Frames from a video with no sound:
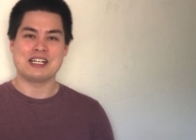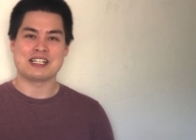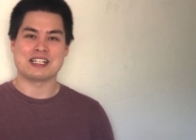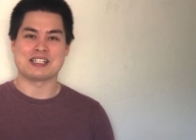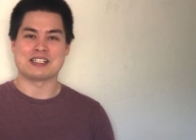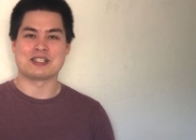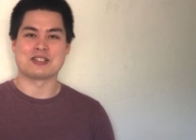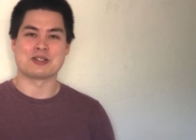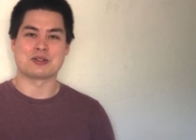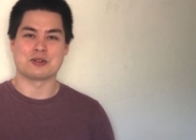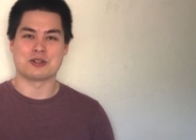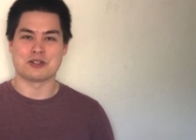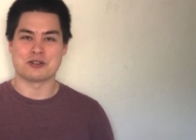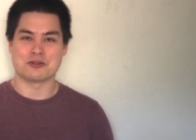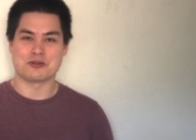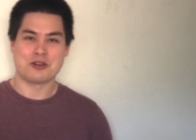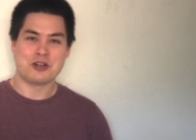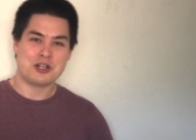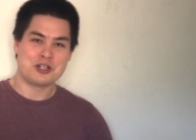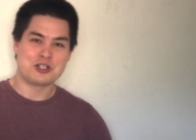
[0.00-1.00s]
get to sort
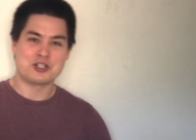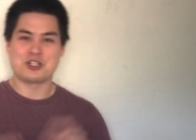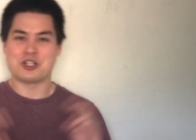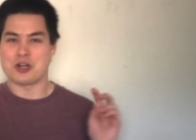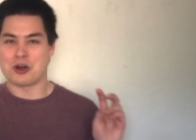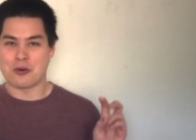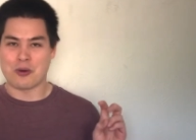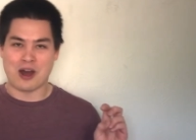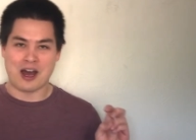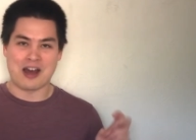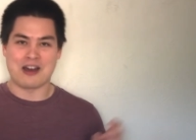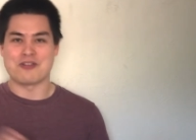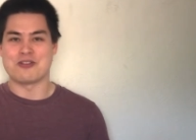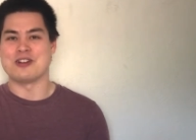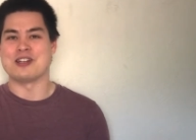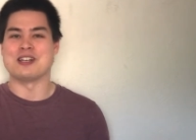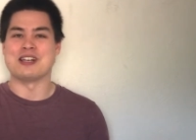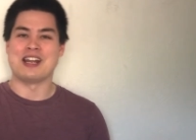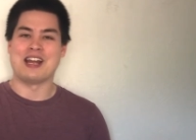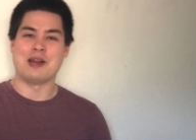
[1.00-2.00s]
of show off
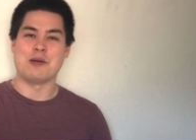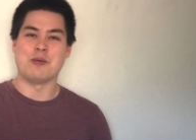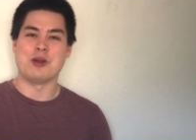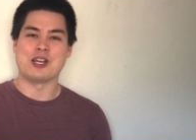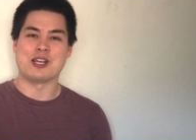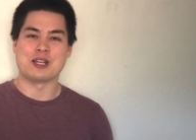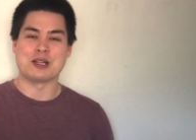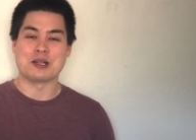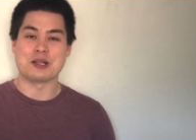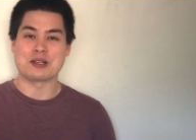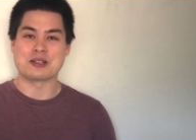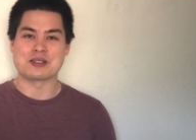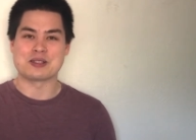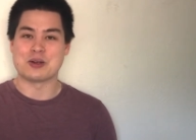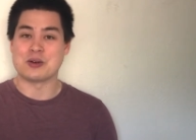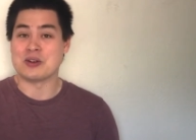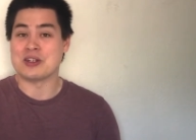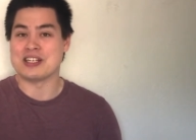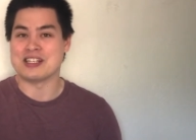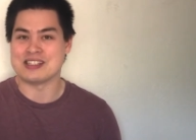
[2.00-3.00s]
and, and make it look
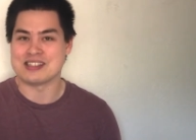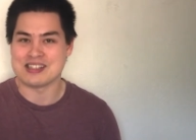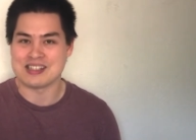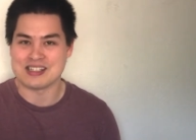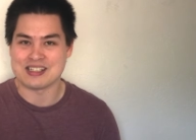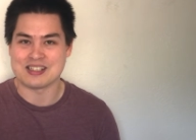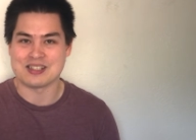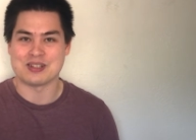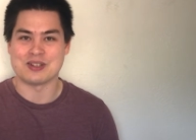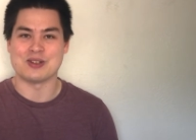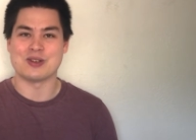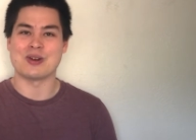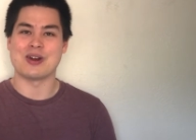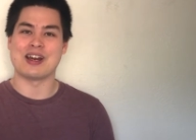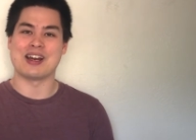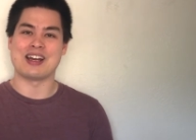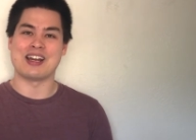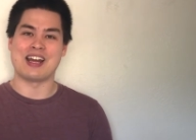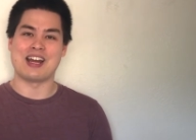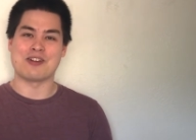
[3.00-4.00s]
so easy to
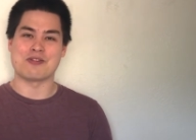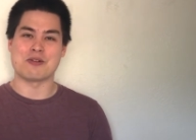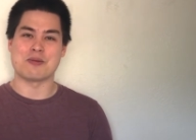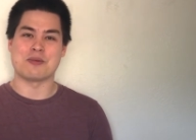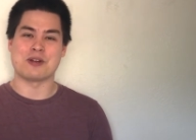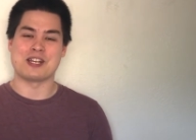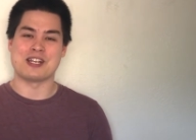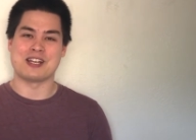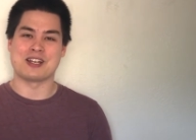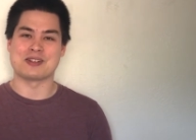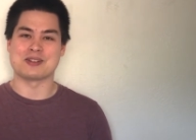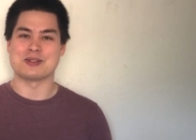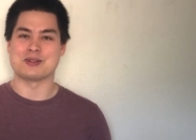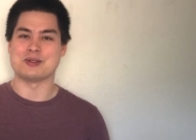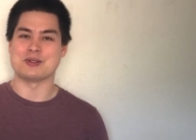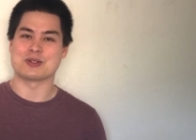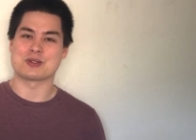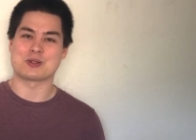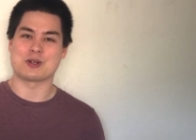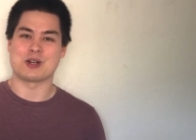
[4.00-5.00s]
uh, everybody else
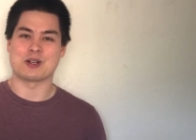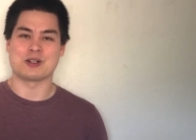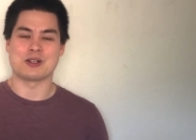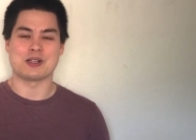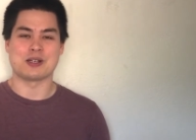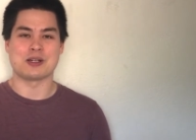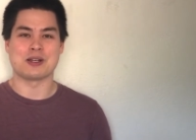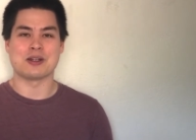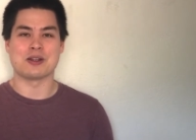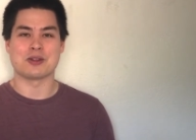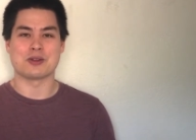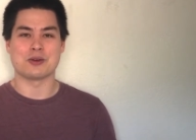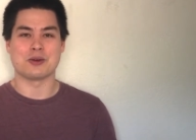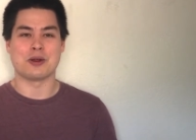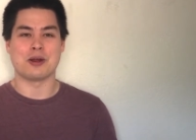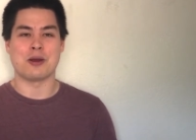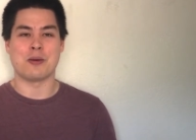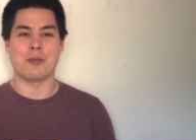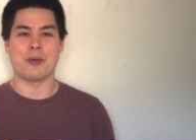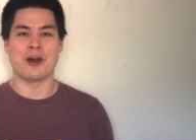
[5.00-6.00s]
who's struggling through
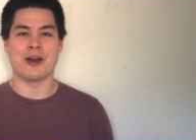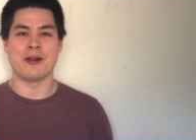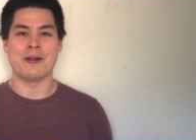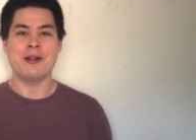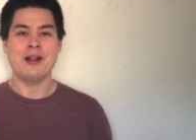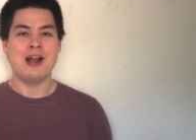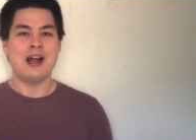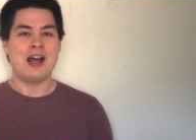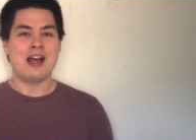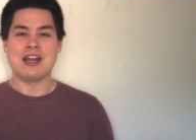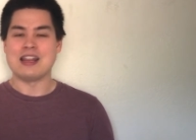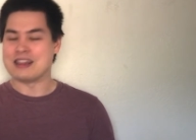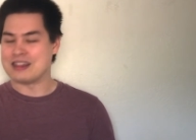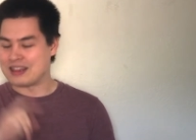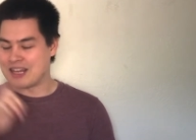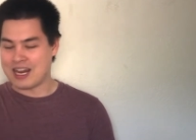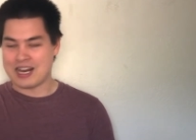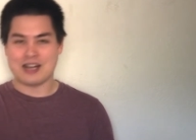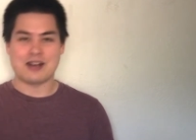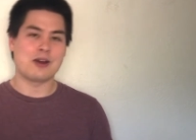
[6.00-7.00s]
it. But
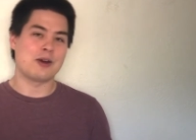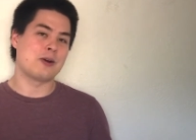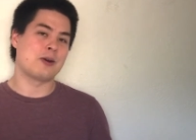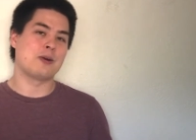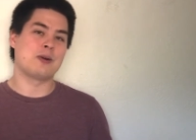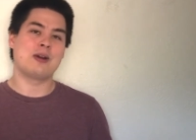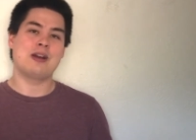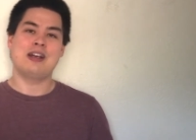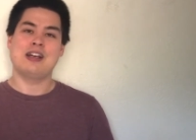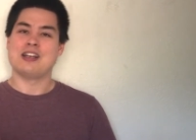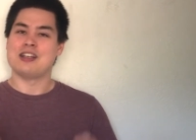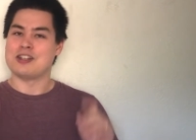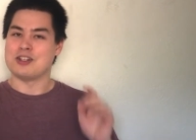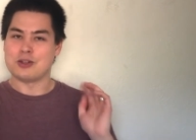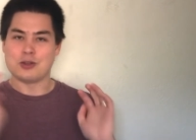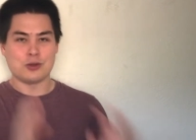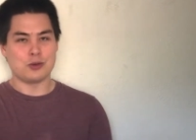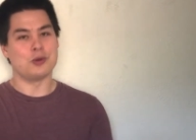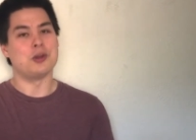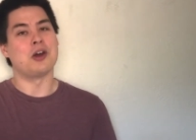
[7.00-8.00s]
they know,
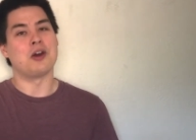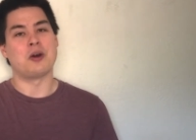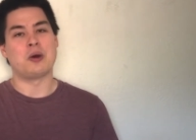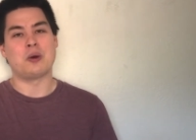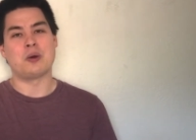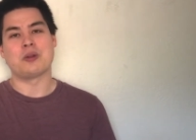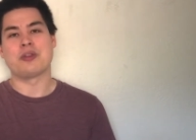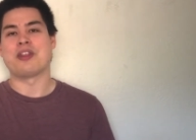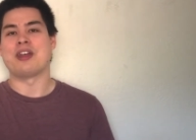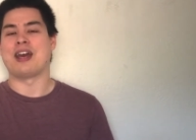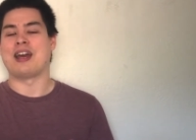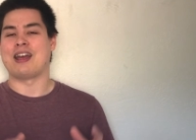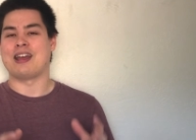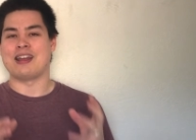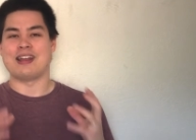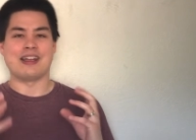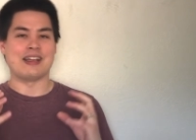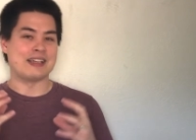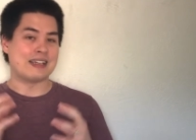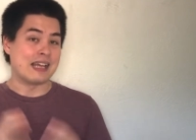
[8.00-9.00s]
you know, that
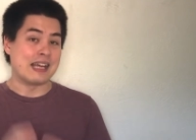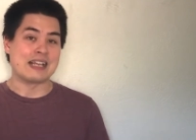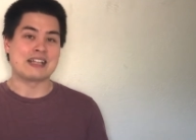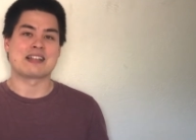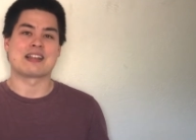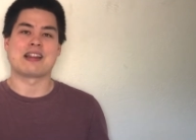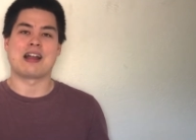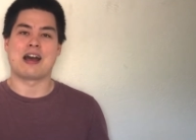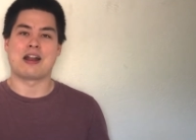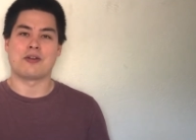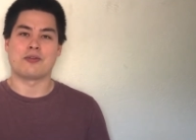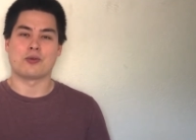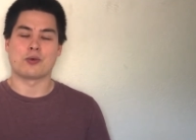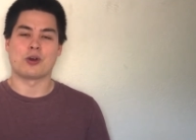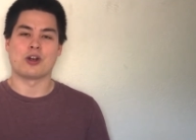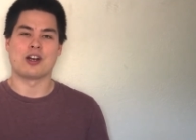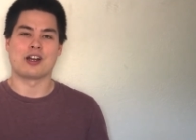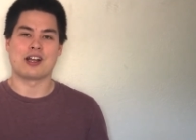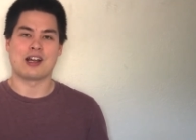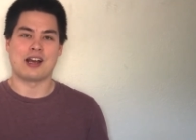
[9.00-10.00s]
it takes a lot of
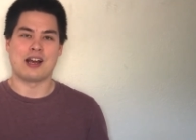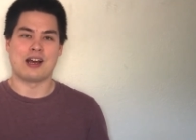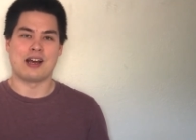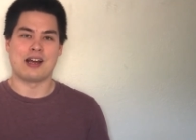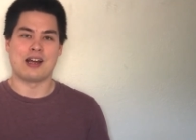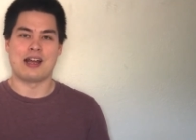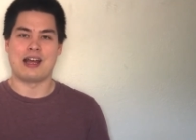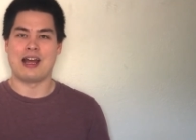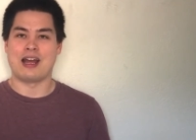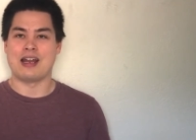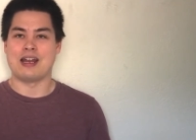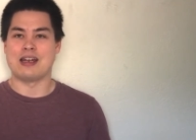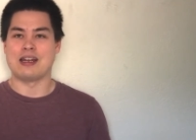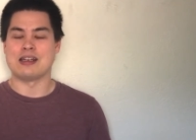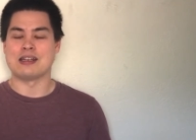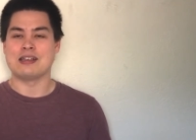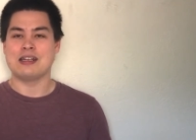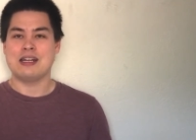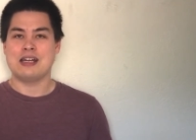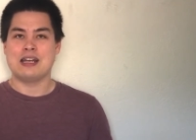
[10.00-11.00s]
work uh,
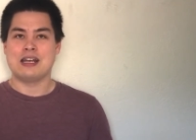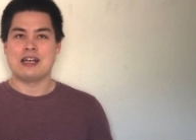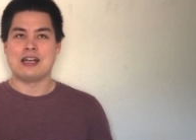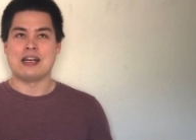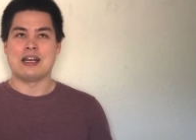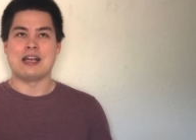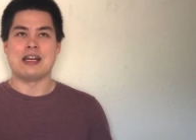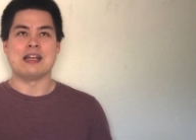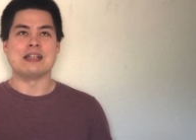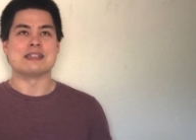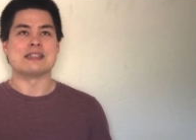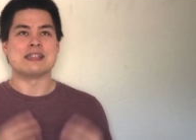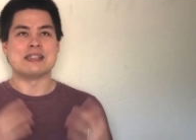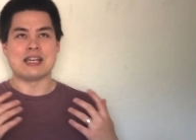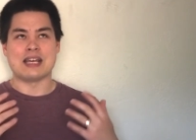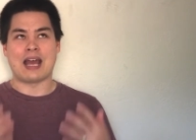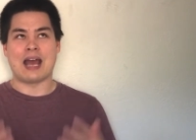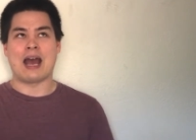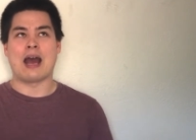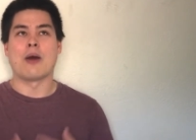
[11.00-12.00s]
and it's
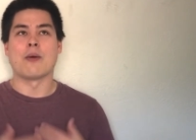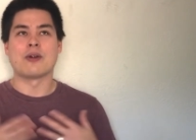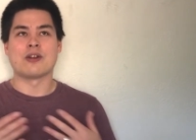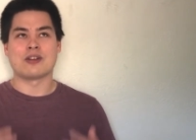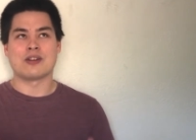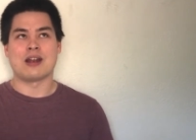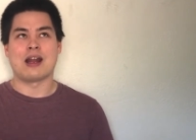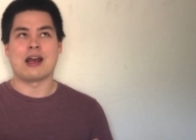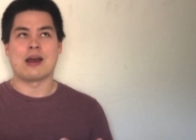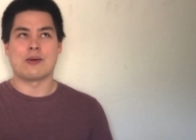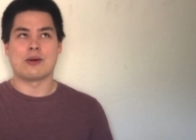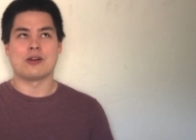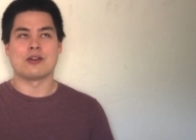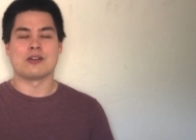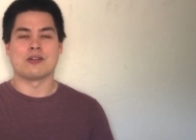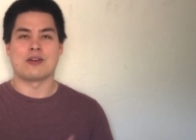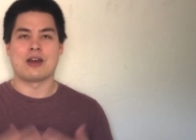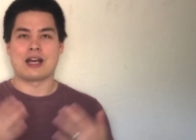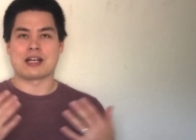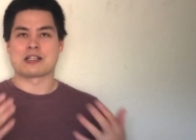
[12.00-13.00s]
the hours and hours
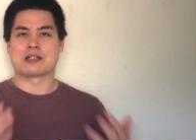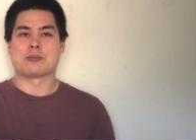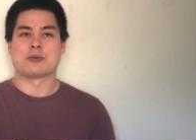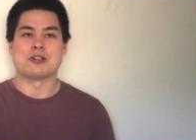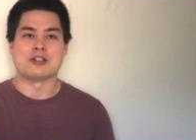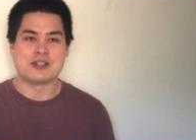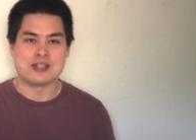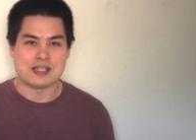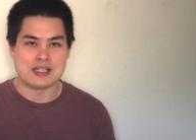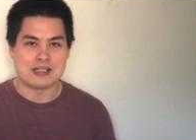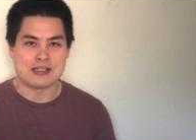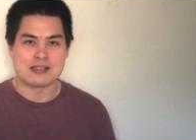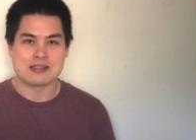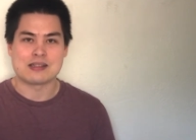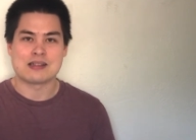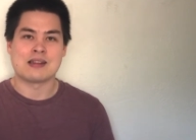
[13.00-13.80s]
of expertise